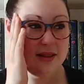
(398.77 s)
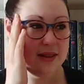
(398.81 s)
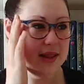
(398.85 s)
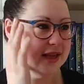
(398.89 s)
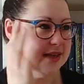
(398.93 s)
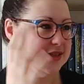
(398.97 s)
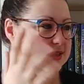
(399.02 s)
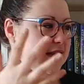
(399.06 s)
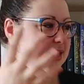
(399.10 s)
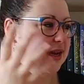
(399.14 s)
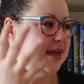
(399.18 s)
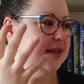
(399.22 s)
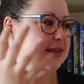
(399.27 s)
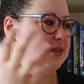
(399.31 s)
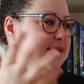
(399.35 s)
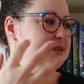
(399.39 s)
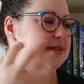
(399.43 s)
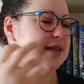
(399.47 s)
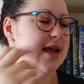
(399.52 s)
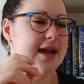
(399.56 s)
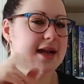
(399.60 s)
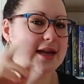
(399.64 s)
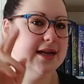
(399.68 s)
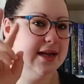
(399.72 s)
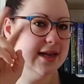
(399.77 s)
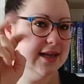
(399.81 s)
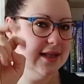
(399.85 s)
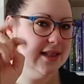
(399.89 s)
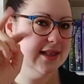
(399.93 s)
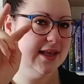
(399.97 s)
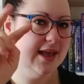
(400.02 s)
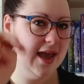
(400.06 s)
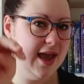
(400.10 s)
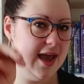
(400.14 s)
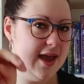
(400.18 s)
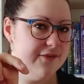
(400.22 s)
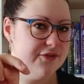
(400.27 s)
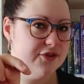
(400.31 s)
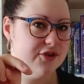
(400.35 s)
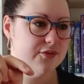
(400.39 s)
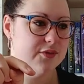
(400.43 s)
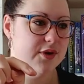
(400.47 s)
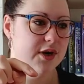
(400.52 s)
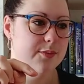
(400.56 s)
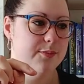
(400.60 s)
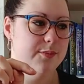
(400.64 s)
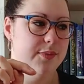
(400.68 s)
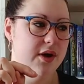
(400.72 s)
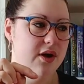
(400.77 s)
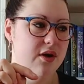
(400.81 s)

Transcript: Like I said, it's set in the afterward,